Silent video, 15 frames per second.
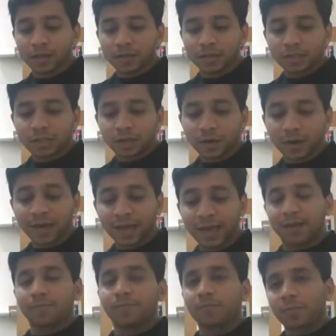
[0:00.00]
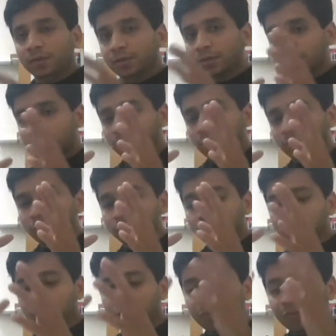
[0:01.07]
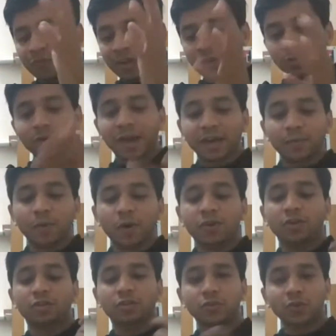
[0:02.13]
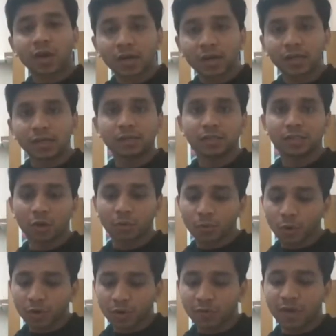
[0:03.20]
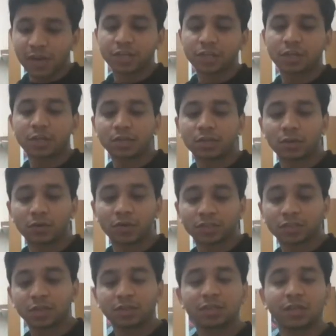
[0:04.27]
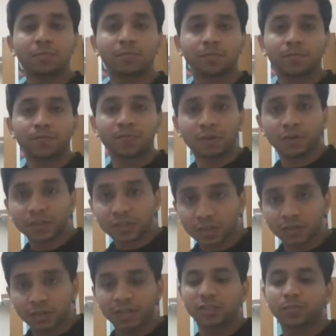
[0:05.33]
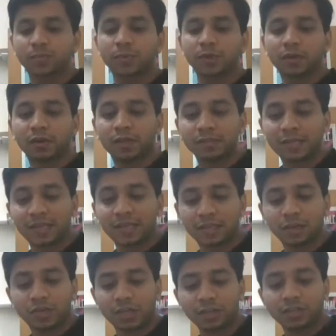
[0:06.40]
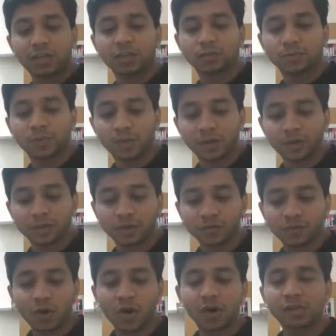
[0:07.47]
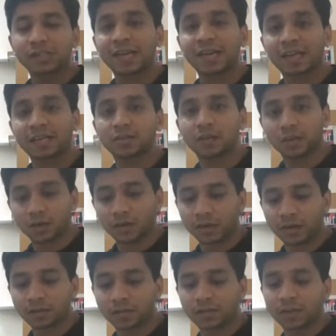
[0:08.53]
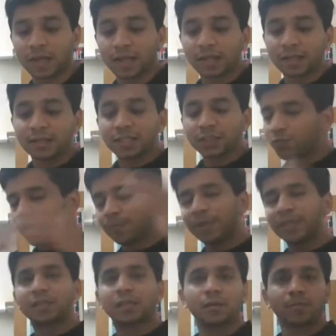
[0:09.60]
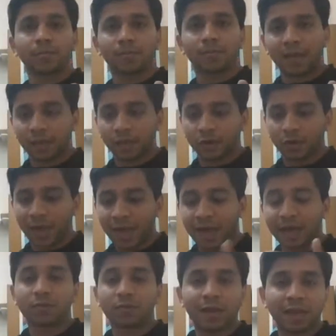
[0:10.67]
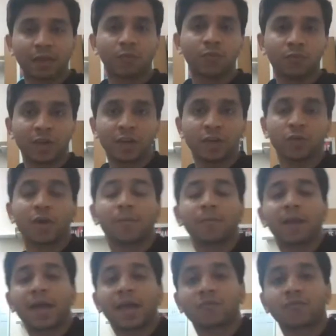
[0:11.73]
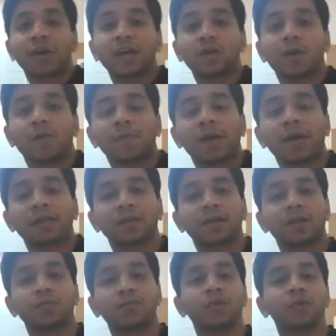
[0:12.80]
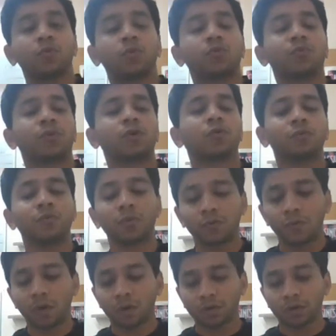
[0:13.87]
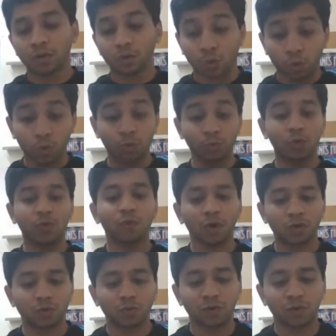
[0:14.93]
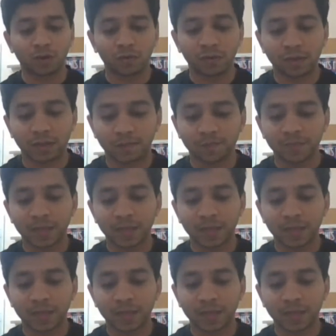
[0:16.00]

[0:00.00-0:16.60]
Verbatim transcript: So again, so when you write about your struggles, your motivation, your research and research experience, and then teaching experience, awards, and extracurriculars, this will basically like you know, and like where you are applying, why you're applying there, with whom you would want, whom you want to work with